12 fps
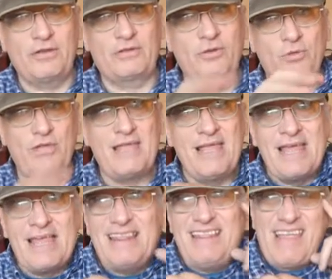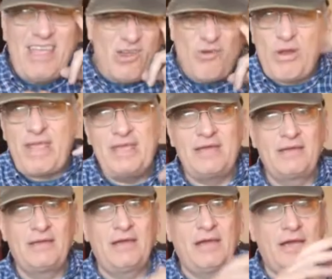I don't want it lingering,
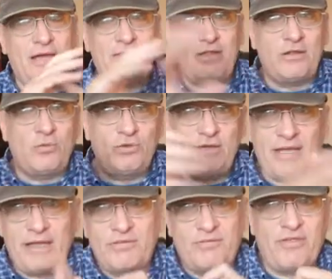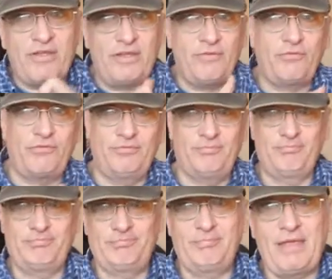and then I want it out of the house,
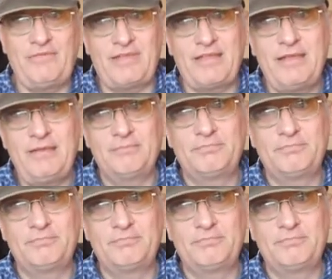basically.